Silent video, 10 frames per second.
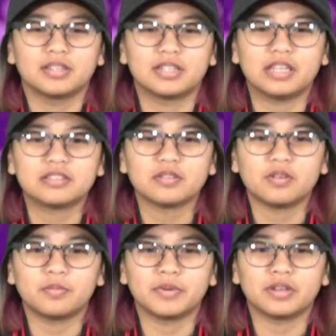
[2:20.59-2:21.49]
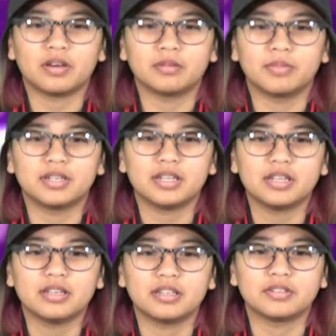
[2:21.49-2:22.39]
The days are open on
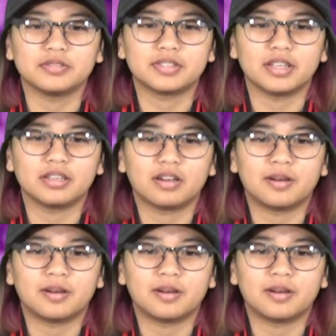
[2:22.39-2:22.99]
Monday and Tuesday.